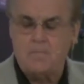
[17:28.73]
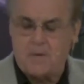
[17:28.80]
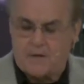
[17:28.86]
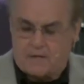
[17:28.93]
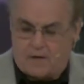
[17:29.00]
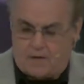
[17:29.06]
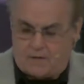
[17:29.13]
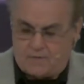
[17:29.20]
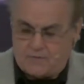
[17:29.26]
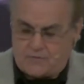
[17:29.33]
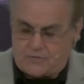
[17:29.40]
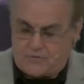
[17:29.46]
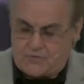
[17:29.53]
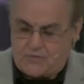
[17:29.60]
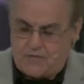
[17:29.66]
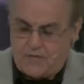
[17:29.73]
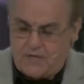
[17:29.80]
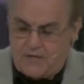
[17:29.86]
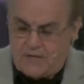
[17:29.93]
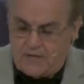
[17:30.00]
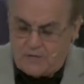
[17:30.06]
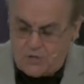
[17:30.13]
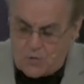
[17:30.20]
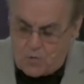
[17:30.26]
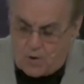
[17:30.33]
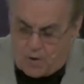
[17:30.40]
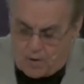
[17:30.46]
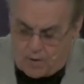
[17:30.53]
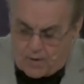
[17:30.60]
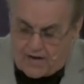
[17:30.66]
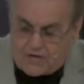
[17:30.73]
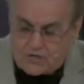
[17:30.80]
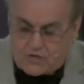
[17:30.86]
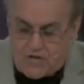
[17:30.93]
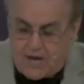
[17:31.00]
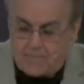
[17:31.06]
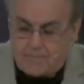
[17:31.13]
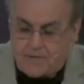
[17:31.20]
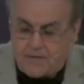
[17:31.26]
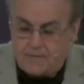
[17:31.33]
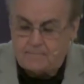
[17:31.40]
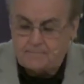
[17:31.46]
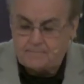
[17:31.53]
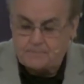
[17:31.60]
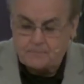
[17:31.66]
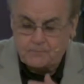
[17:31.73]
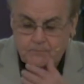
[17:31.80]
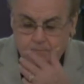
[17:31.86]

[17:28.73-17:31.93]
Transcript: because you are a champion.